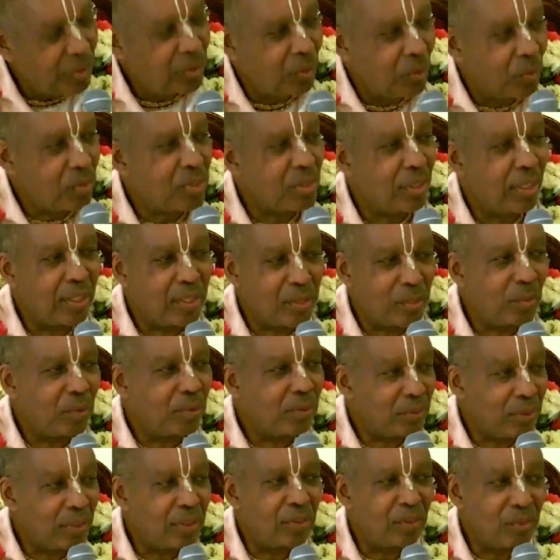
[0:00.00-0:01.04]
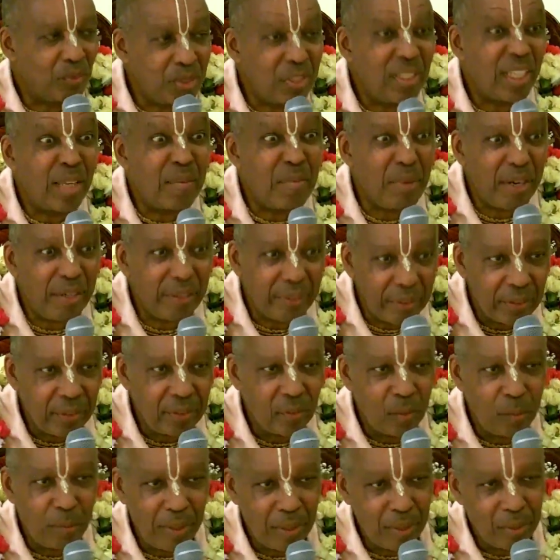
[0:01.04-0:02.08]
in those days, you stay married
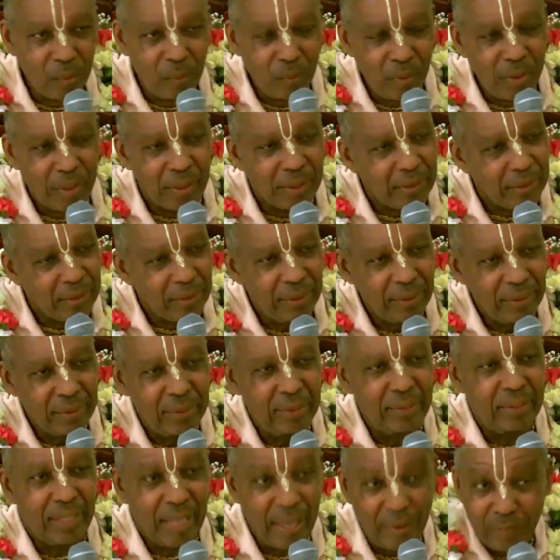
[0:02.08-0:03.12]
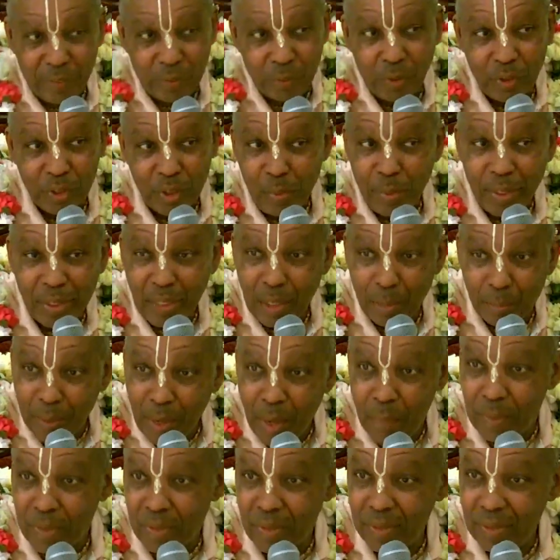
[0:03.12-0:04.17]
no matter what. After all, you made that
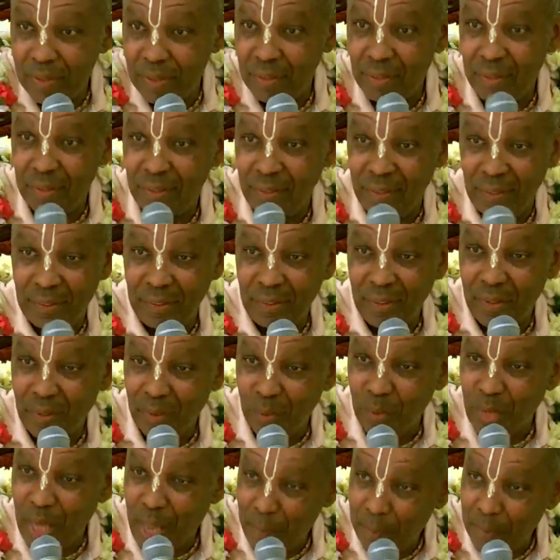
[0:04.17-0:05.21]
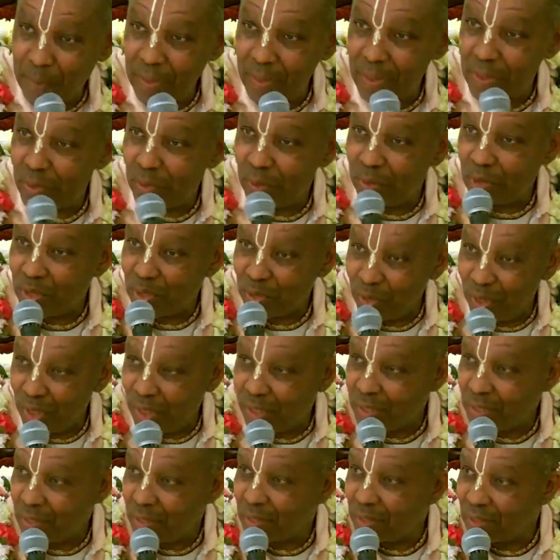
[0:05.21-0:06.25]
promise. Through happiness or
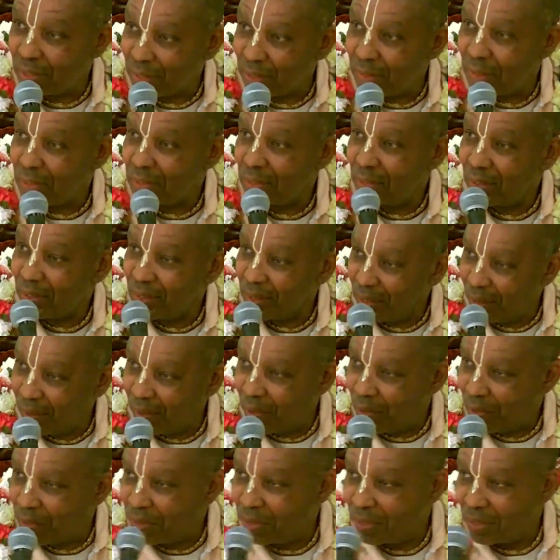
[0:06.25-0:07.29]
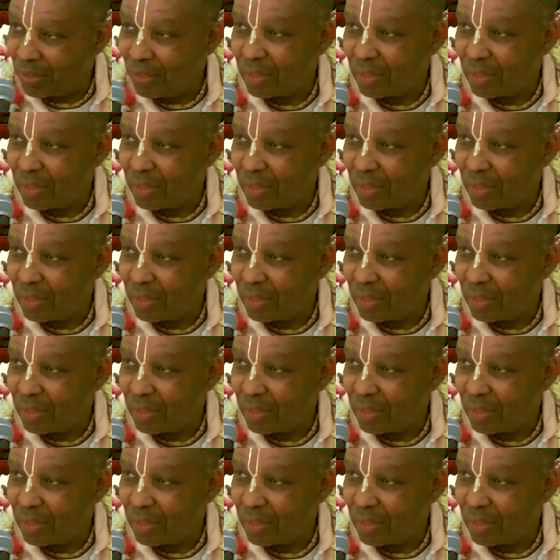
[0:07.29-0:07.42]
distress, in sickness and in health.